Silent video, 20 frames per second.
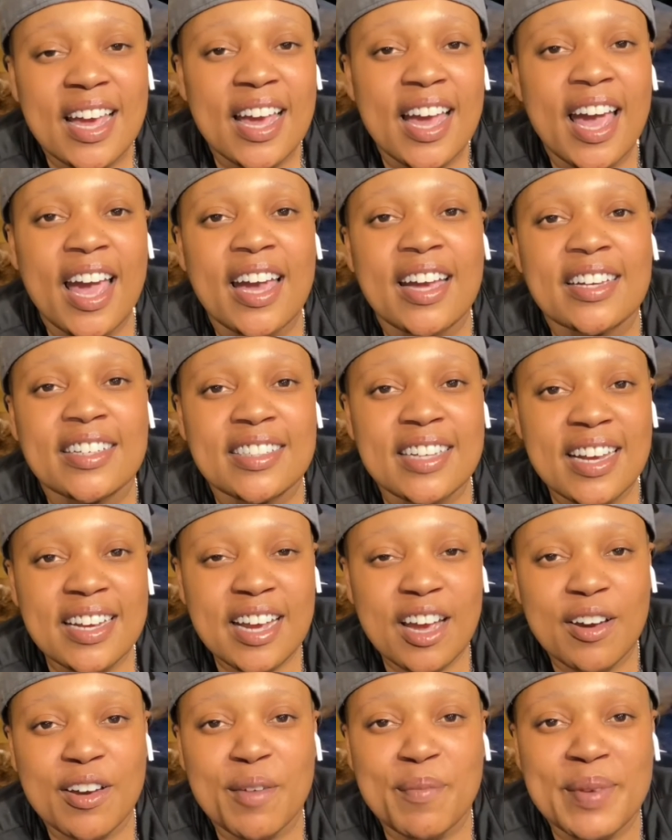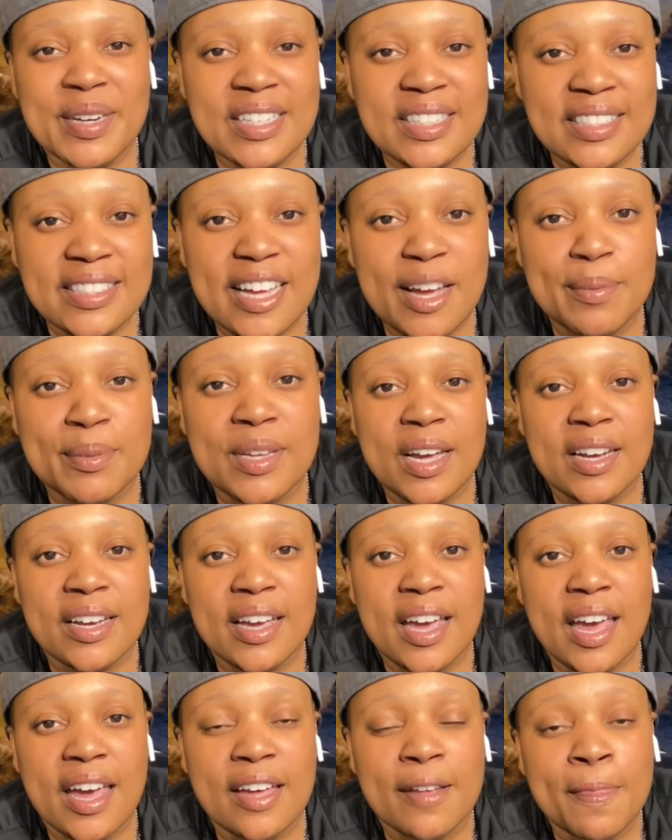Hey, check out how many steps
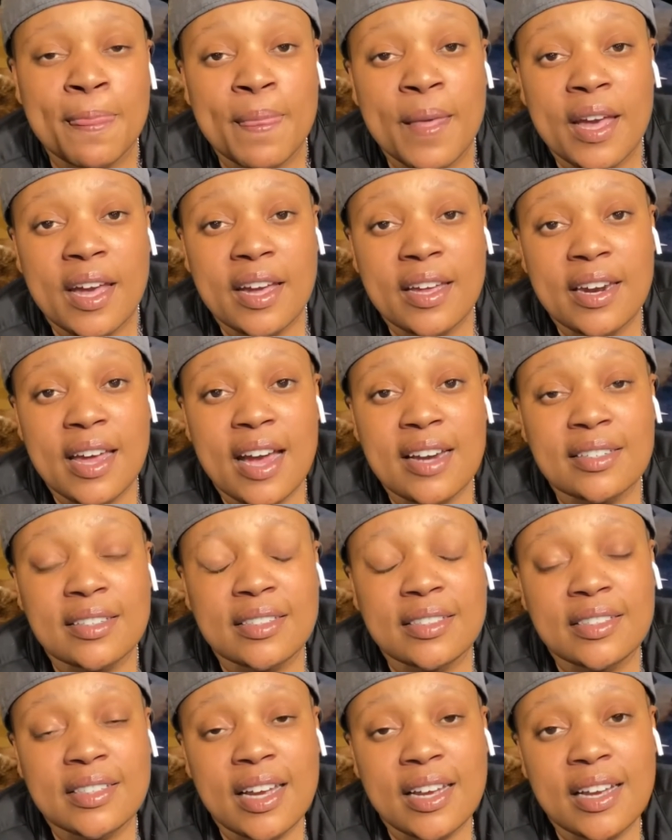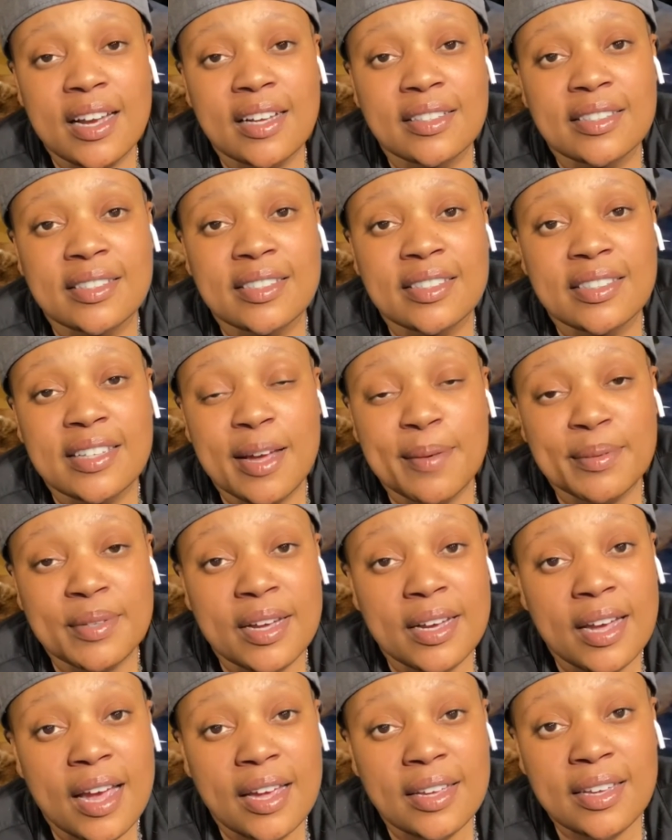got. And actually check out the steps
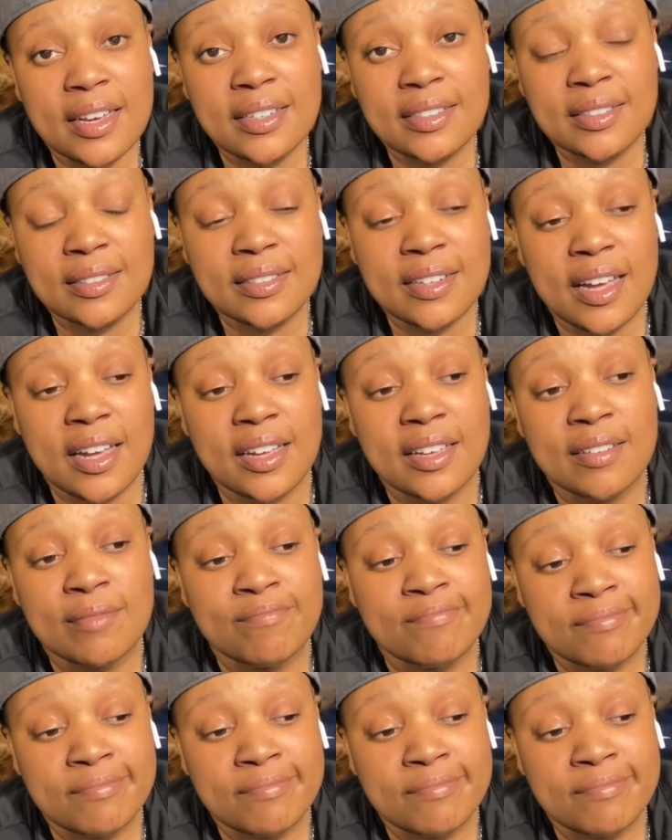I got yesterday.